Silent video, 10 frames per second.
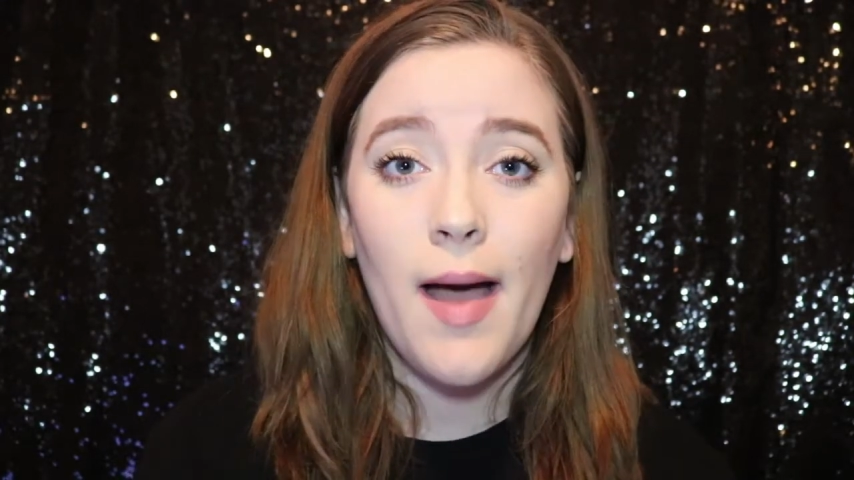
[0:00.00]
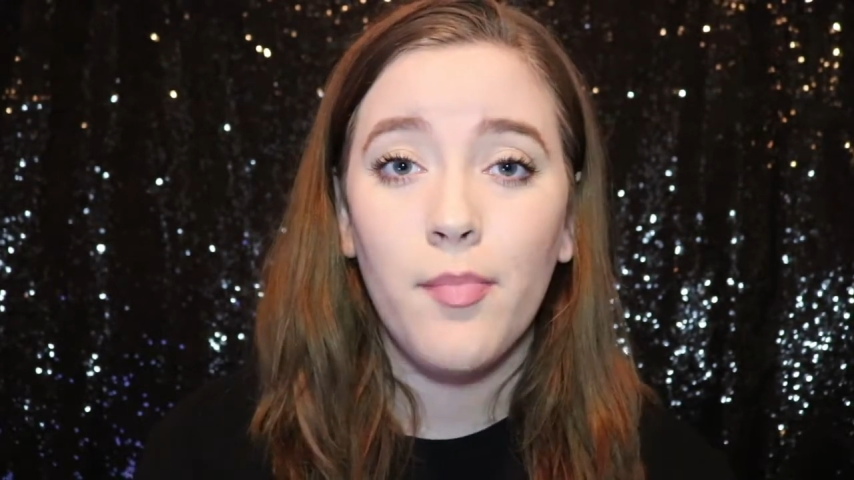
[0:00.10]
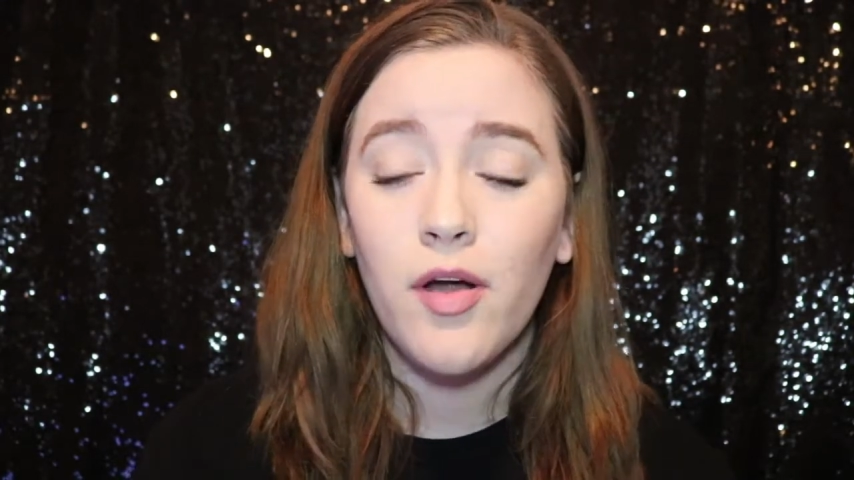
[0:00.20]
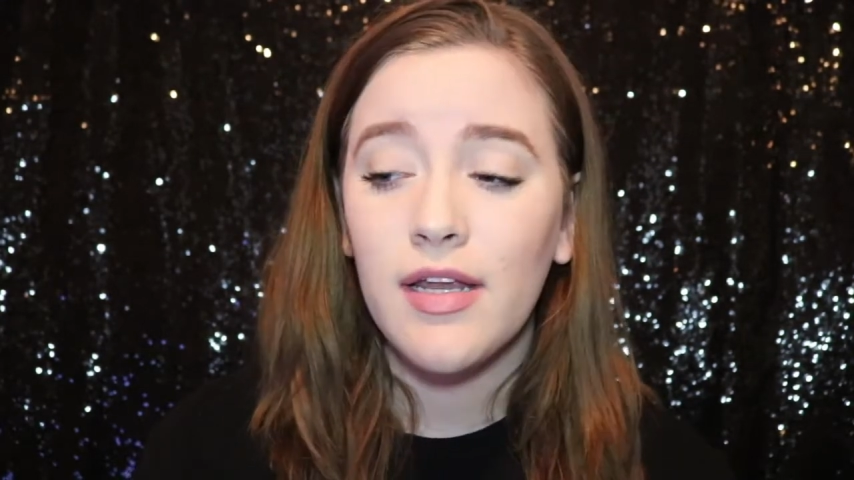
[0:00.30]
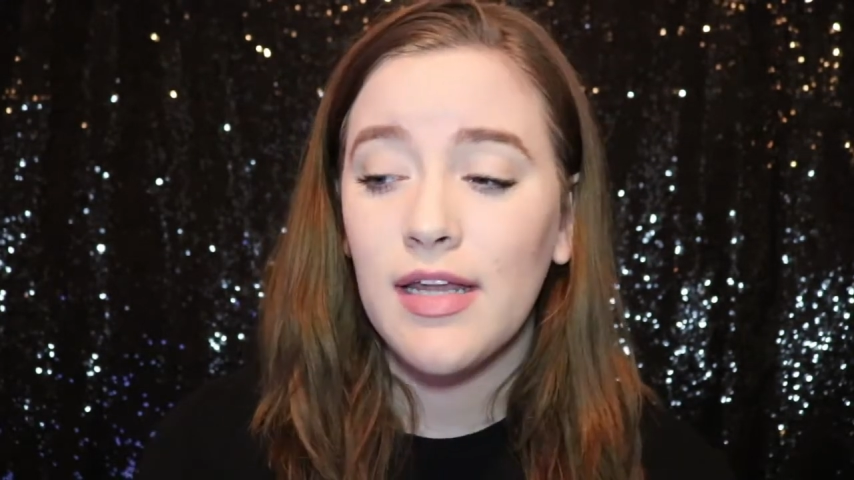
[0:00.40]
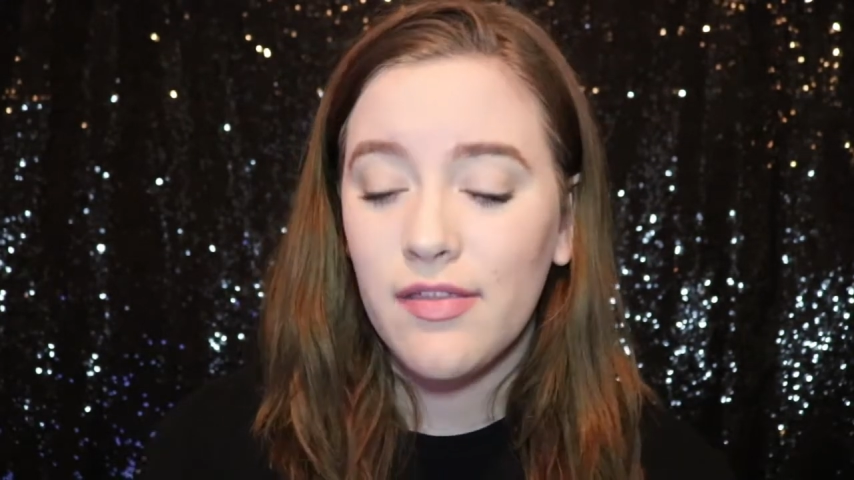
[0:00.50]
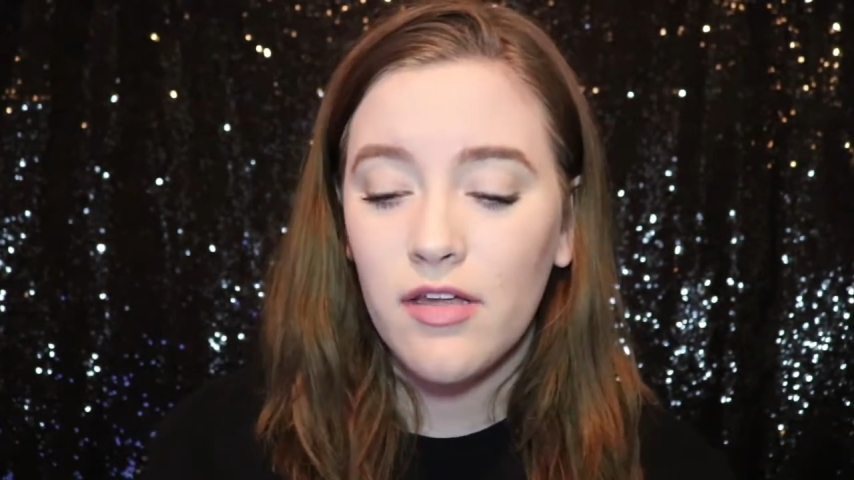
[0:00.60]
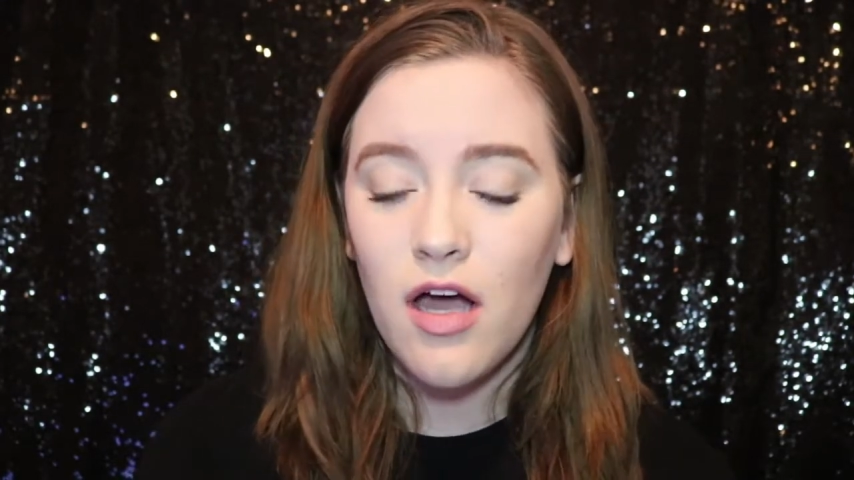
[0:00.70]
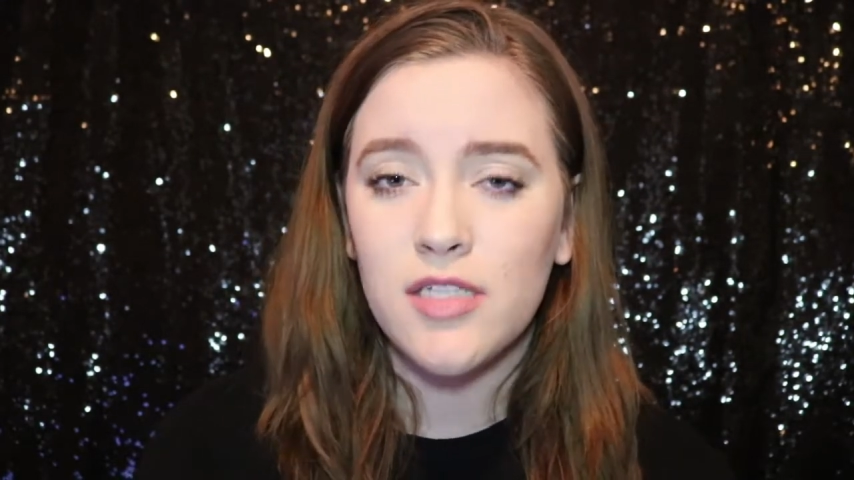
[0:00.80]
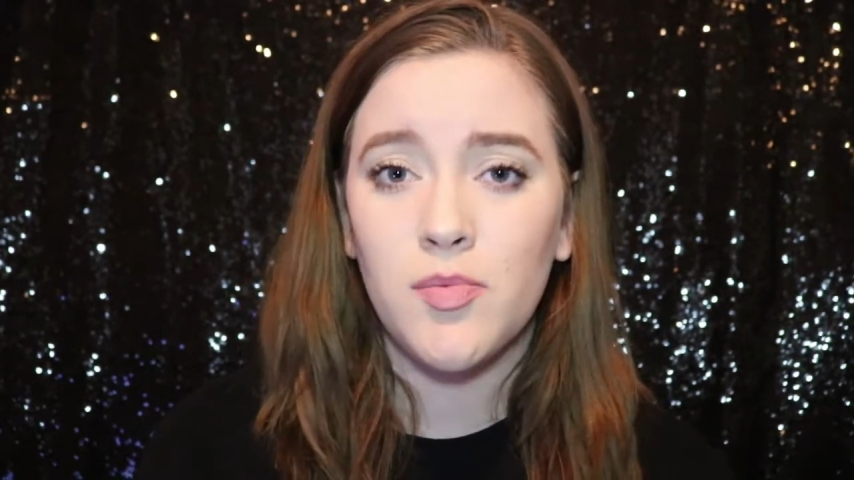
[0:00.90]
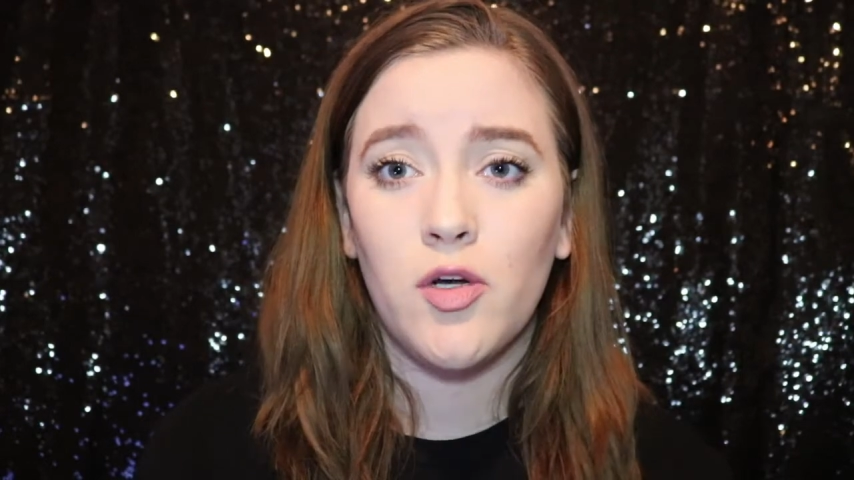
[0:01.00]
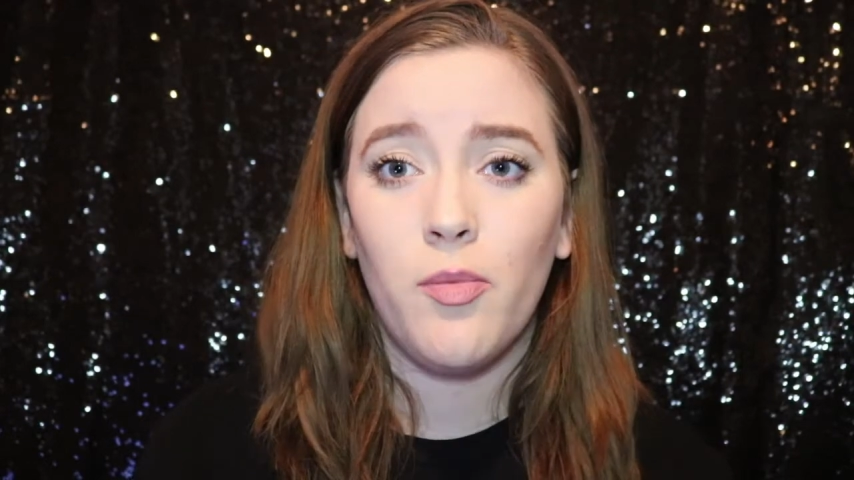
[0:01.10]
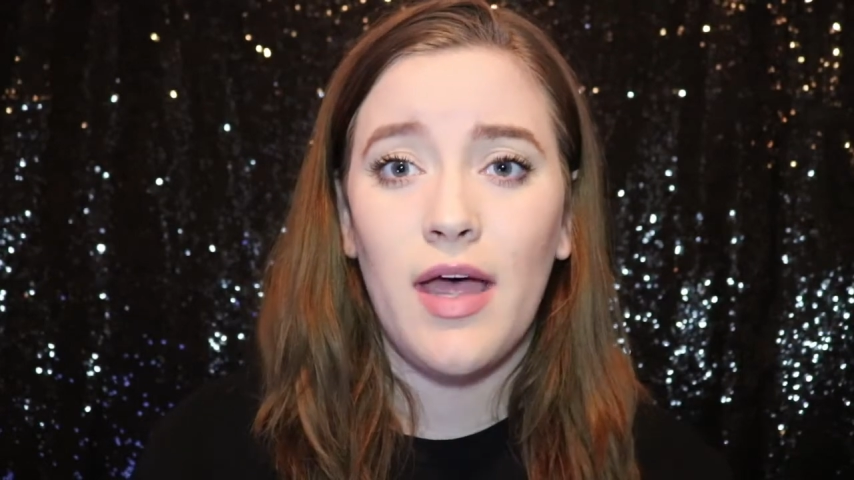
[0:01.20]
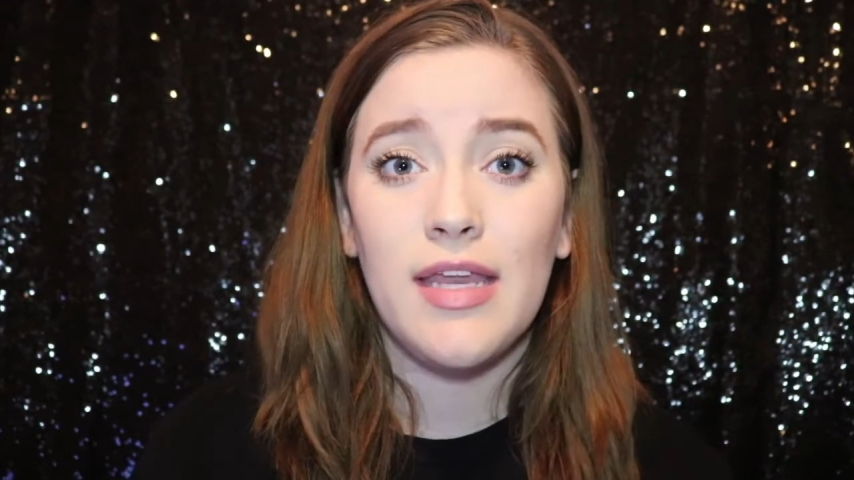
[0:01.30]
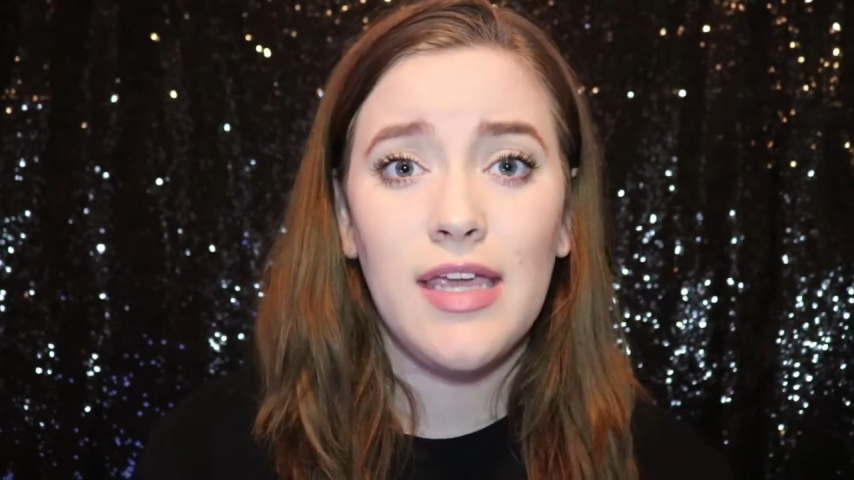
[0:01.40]
I put it in the hospital
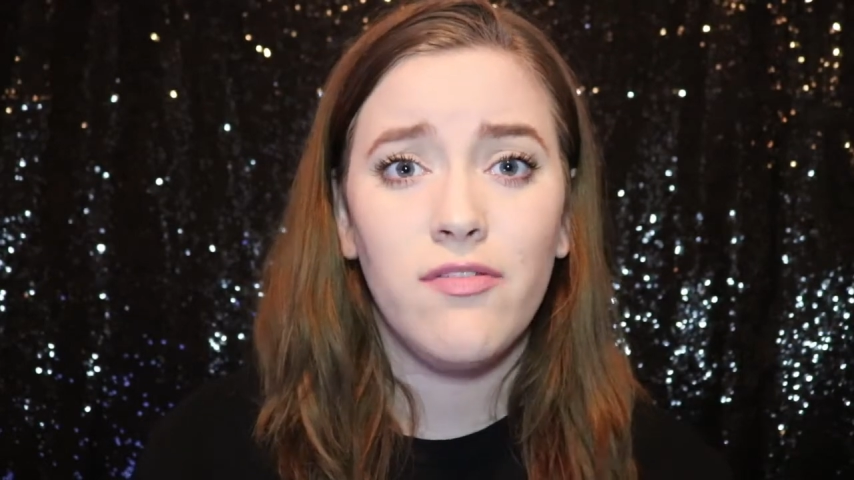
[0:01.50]
bed.